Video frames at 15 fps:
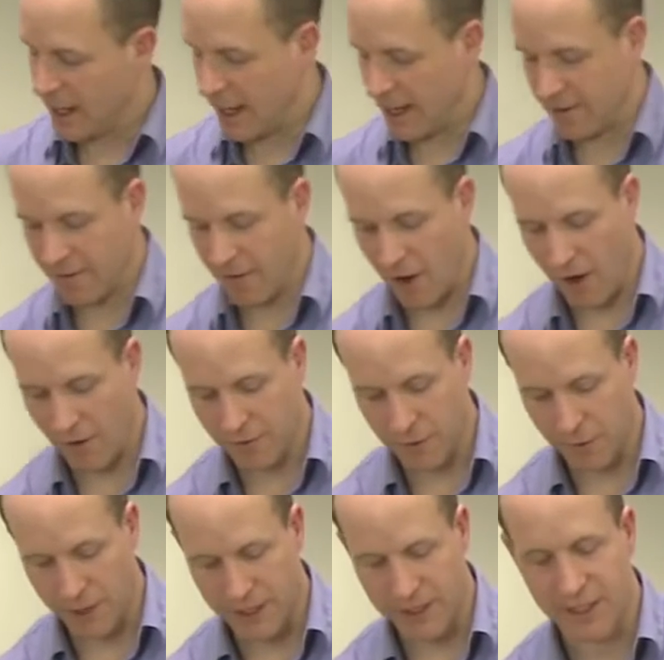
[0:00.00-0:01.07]
if
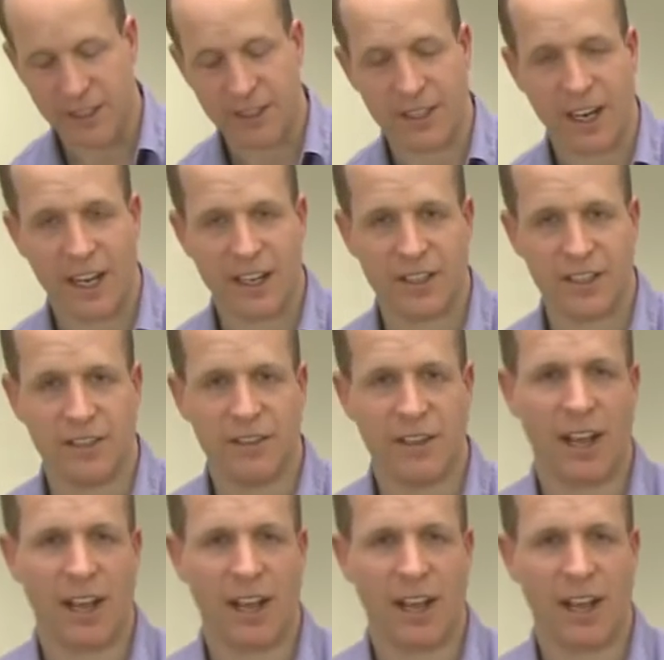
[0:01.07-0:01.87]
after each distillation, if